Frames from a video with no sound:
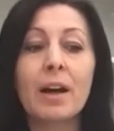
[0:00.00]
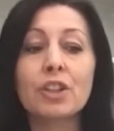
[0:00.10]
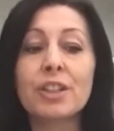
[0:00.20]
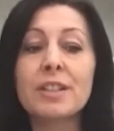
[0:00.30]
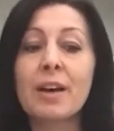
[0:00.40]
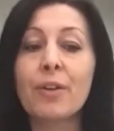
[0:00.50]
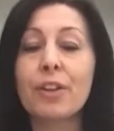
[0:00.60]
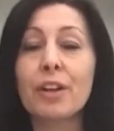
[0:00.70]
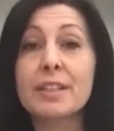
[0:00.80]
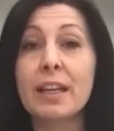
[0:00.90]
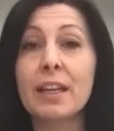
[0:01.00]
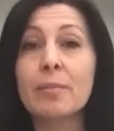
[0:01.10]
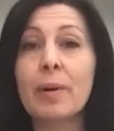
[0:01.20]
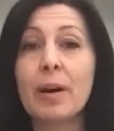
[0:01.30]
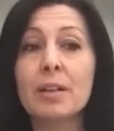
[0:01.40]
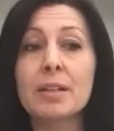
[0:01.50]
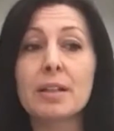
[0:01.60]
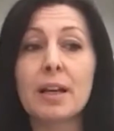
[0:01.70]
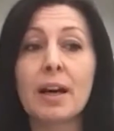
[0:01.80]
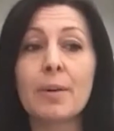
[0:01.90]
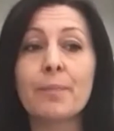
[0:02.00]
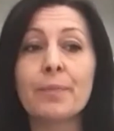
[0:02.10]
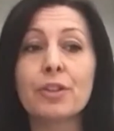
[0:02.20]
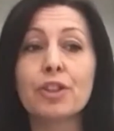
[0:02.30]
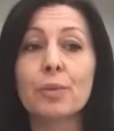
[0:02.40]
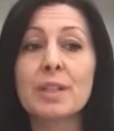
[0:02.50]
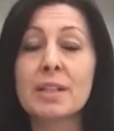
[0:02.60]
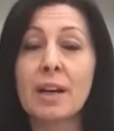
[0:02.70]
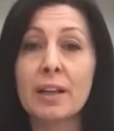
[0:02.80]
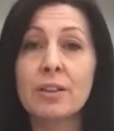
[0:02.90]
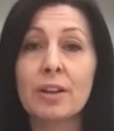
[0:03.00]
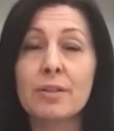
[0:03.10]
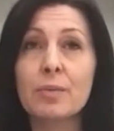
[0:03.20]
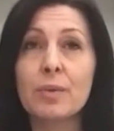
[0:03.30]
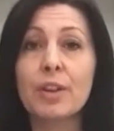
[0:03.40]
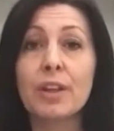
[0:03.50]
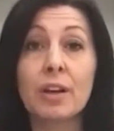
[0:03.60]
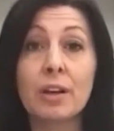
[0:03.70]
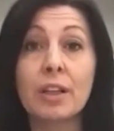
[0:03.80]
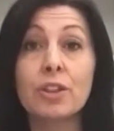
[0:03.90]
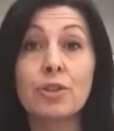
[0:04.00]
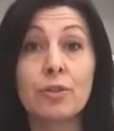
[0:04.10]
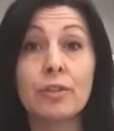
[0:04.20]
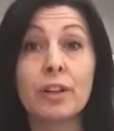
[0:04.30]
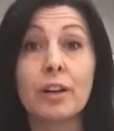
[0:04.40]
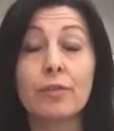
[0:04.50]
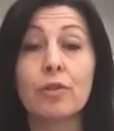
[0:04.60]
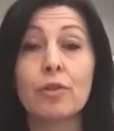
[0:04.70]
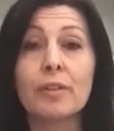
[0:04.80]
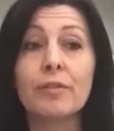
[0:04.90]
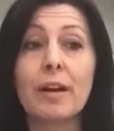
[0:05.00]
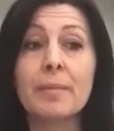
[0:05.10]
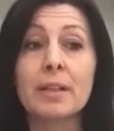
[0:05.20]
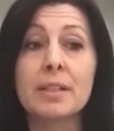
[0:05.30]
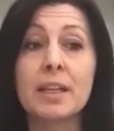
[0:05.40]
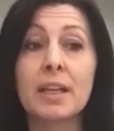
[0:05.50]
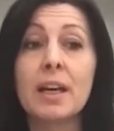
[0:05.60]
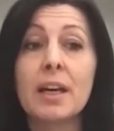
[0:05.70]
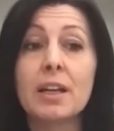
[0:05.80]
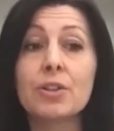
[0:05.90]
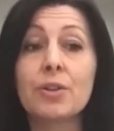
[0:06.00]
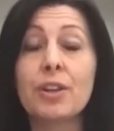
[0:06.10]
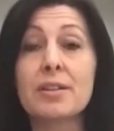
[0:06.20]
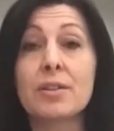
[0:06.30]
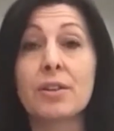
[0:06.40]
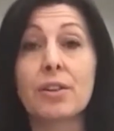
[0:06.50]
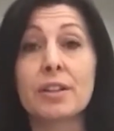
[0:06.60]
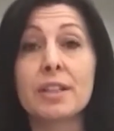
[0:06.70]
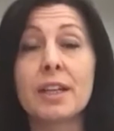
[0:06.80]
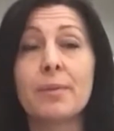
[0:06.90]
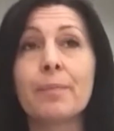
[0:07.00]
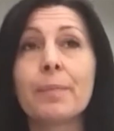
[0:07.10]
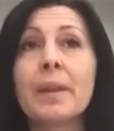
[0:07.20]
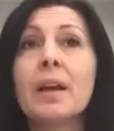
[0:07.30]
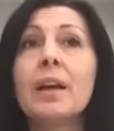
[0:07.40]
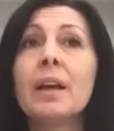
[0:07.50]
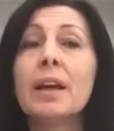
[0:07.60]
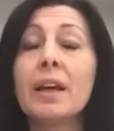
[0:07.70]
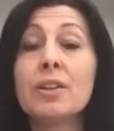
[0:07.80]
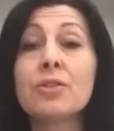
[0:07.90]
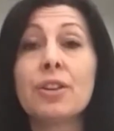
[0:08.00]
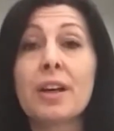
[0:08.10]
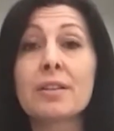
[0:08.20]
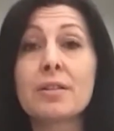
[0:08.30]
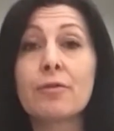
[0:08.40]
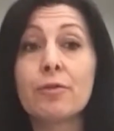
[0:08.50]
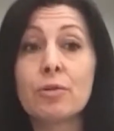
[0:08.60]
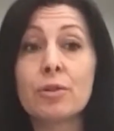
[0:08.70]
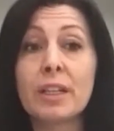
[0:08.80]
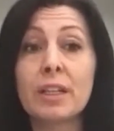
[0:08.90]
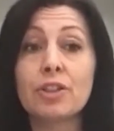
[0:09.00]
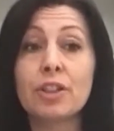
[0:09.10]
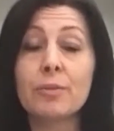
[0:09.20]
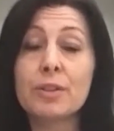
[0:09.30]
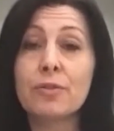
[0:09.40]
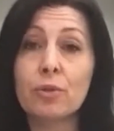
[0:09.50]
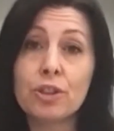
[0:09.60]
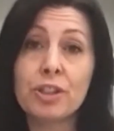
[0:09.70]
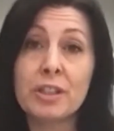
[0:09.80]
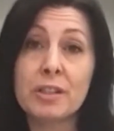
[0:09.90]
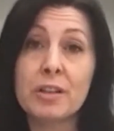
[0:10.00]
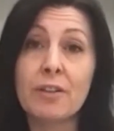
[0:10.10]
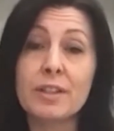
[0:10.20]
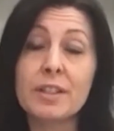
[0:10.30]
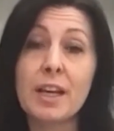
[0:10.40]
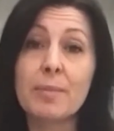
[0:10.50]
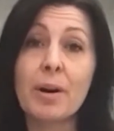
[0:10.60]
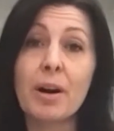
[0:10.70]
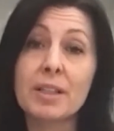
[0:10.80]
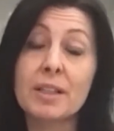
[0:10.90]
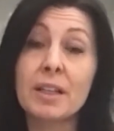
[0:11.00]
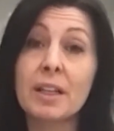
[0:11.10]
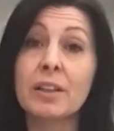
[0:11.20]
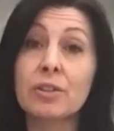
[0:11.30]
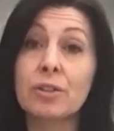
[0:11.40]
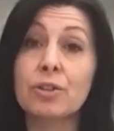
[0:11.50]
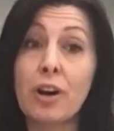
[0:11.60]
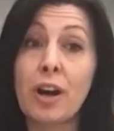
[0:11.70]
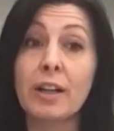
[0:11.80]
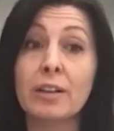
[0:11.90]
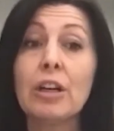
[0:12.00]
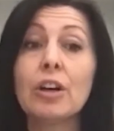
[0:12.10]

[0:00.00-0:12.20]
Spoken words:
She's now 13, but she was diagnosed with the early juvenile form of MLD in 2013. In 2014, she was fortunate enough to take part in the clinical trial